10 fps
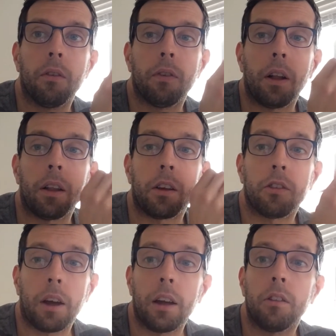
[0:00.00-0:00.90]
felt
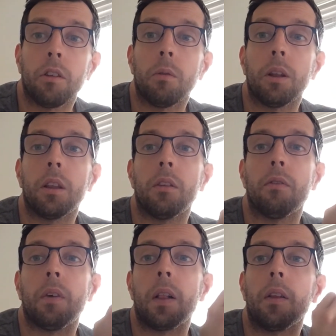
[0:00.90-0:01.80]
excited, whether they
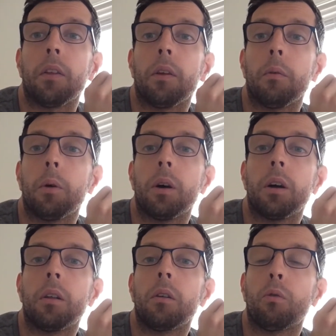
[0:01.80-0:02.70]
felt that they were
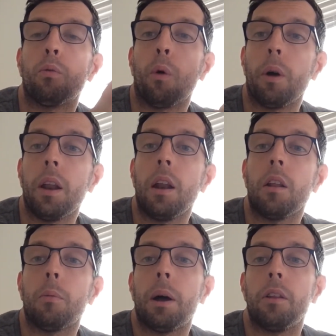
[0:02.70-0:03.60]
growing in
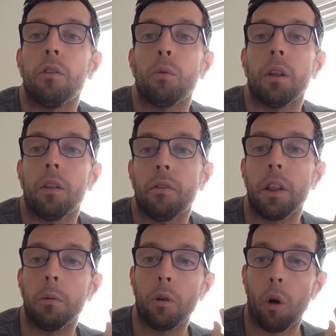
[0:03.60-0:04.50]
independence, whether they felt
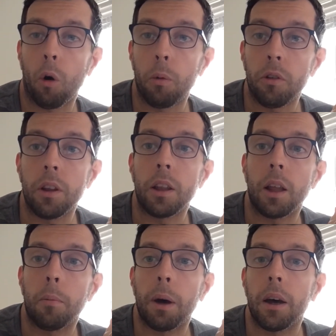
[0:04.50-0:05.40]
they would always need
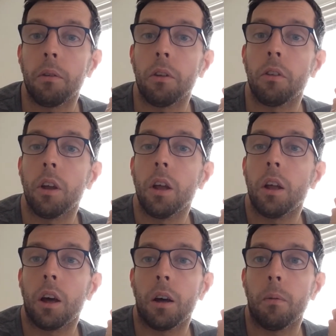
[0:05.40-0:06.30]
their parent,
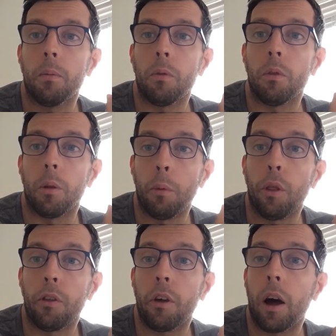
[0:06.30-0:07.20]
the
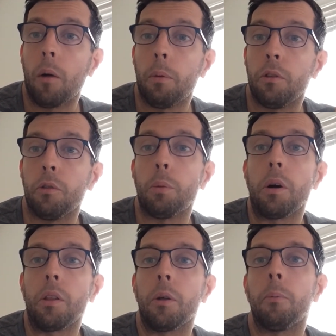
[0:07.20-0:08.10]
mother, to help and
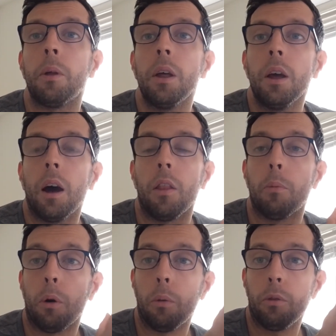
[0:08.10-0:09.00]
support them. And the
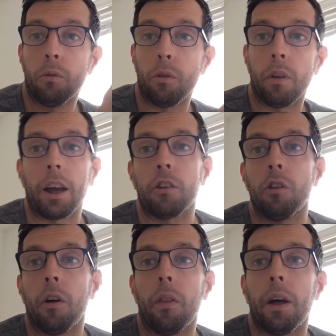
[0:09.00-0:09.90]
poem is a reflection
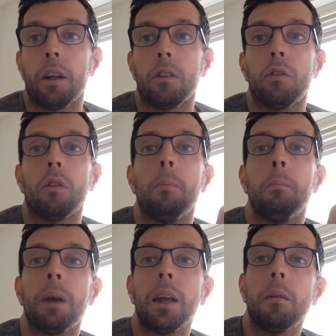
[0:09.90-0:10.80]
on that. So the
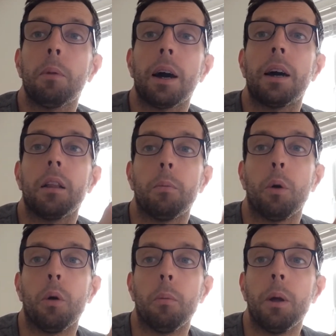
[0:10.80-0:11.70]
meaning behind the
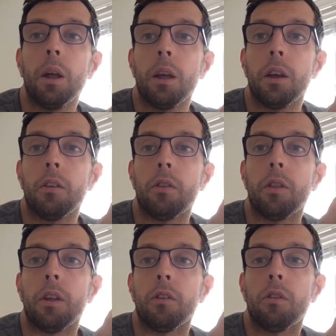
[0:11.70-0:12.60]
poem is
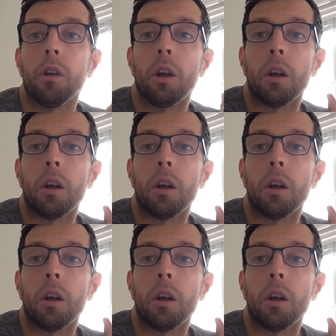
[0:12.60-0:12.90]
this